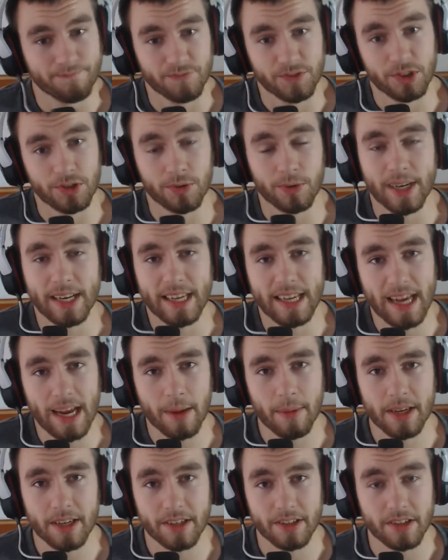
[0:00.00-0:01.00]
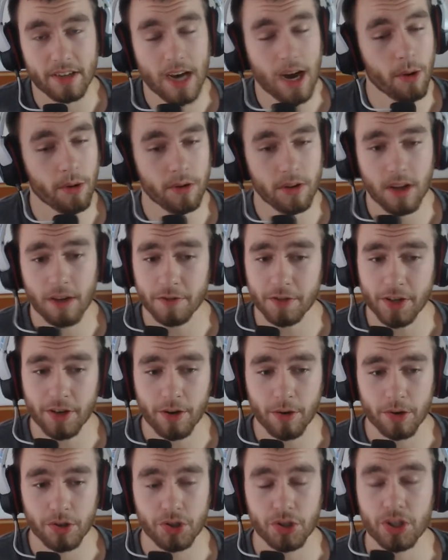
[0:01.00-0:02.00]
the way the game is. I would love to
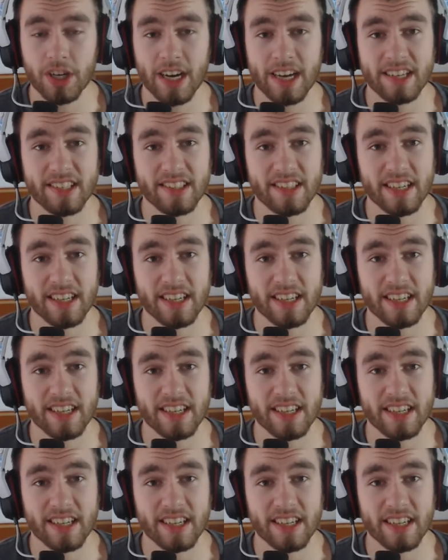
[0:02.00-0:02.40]
know what you guys